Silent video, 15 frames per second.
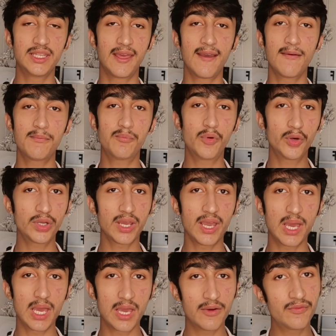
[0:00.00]
they have put
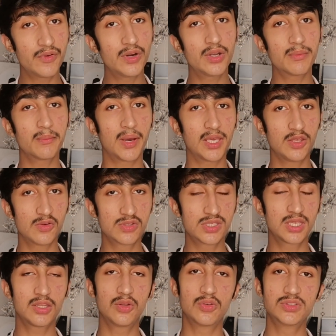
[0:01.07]
effort by
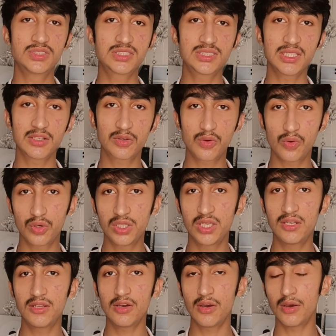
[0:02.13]
using those
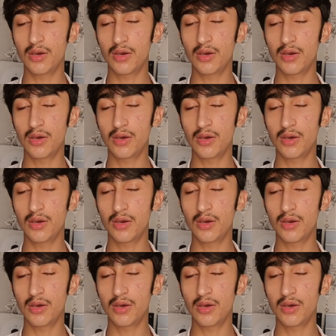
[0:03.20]
Korean